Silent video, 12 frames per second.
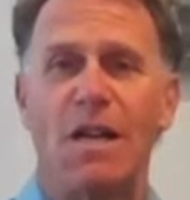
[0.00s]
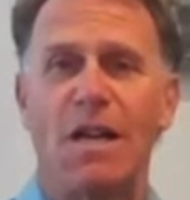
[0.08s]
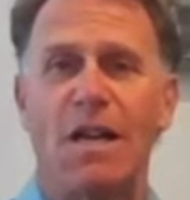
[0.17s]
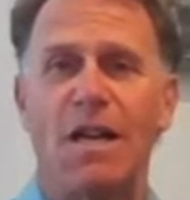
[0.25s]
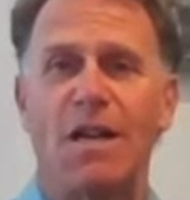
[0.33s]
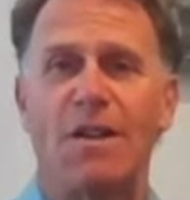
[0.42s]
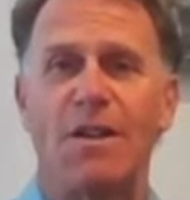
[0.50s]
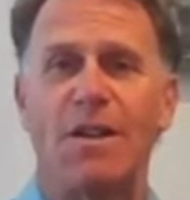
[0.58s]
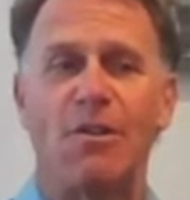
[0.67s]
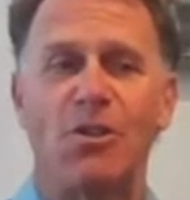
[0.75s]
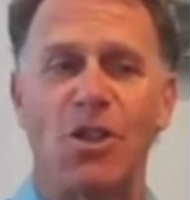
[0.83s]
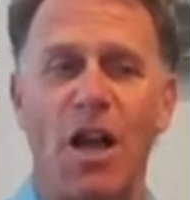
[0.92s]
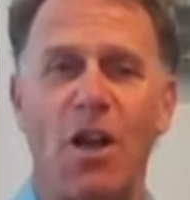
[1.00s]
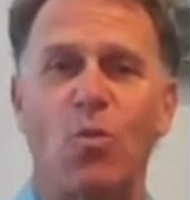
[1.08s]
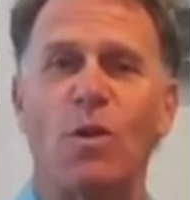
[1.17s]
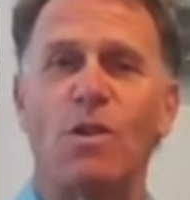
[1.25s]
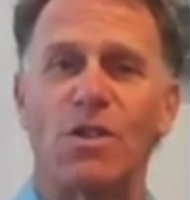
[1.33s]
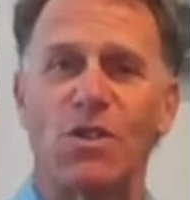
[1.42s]
that their
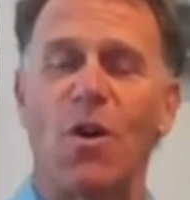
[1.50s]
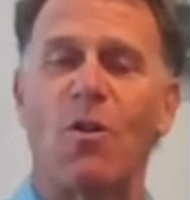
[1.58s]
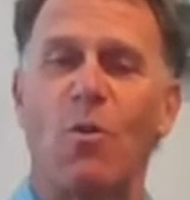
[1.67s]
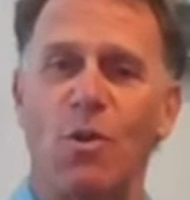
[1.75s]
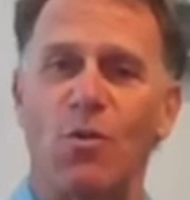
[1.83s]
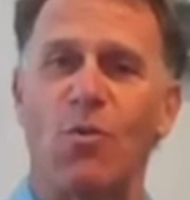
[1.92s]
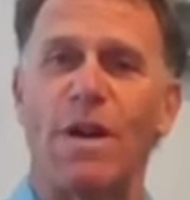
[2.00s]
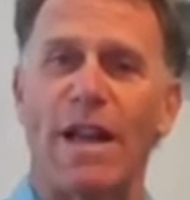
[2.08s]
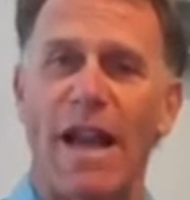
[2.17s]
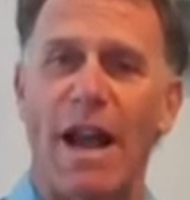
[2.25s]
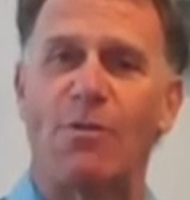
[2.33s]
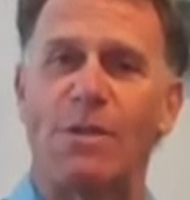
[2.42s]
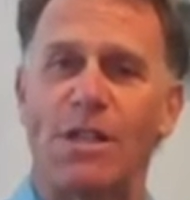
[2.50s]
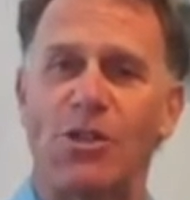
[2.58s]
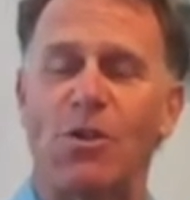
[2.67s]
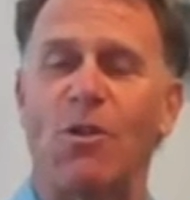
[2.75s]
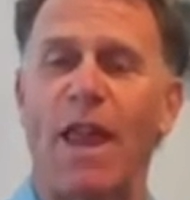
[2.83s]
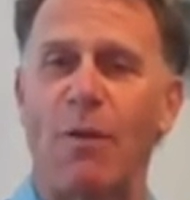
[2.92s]
child will struggle with reading
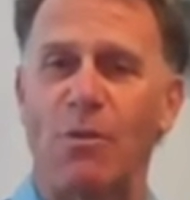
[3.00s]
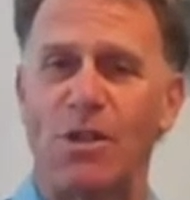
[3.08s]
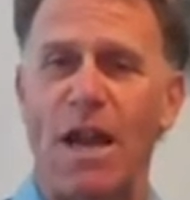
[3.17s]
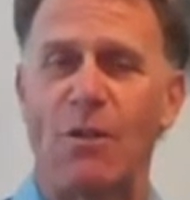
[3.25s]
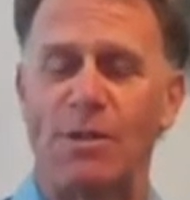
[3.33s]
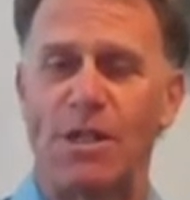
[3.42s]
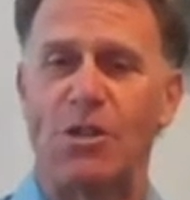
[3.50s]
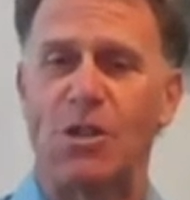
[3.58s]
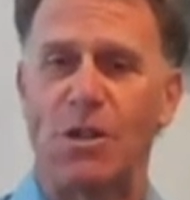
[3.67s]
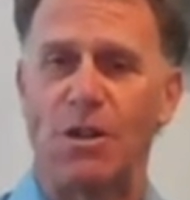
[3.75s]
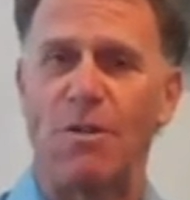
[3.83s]
acquisition or language acquisition.